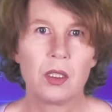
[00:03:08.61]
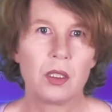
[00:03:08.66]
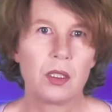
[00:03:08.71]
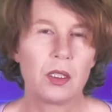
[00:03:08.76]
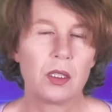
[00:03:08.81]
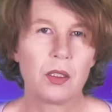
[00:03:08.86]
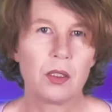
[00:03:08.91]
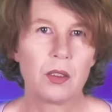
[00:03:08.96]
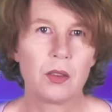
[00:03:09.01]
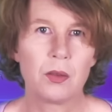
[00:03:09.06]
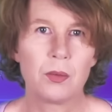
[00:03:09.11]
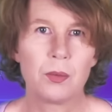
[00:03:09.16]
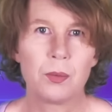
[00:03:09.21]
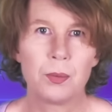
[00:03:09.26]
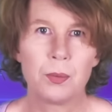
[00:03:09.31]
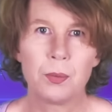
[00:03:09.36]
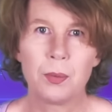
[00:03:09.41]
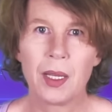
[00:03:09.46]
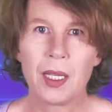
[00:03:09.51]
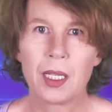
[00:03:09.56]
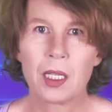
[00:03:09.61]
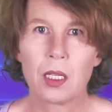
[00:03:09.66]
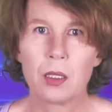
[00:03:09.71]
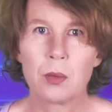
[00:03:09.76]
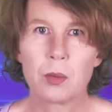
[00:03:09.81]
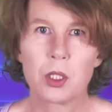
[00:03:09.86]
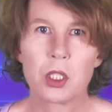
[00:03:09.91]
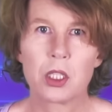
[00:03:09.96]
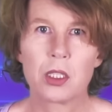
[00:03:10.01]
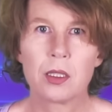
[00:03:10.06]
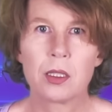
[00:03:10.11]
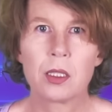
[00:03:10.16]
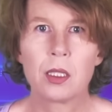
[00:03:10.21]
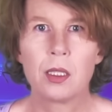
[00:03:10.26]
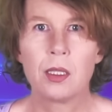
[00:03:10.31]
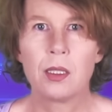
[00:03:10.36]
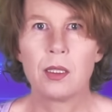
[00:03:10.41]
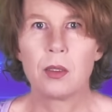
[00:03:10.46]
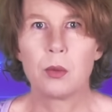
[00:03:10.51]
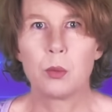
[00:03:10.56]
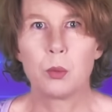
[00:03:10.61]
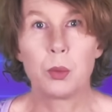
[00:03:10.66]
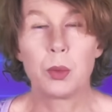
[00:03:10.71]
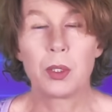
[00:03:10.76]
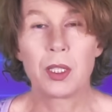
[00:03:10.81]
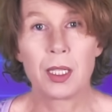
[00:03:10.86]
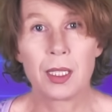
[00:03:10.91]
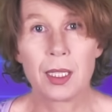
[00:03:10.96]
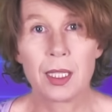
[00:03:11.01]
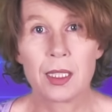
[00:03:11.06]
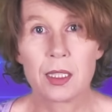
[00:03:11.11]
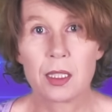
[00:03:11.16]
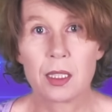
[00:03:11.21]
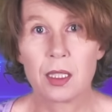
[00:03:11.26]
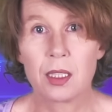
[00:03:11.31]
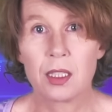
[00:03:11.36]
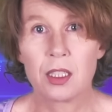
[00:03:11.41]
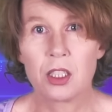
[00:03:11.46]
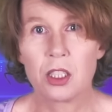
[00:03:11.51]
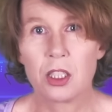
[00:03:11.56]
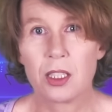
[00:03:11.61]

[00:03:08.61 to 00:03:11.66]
you know, make up shit, but I guess I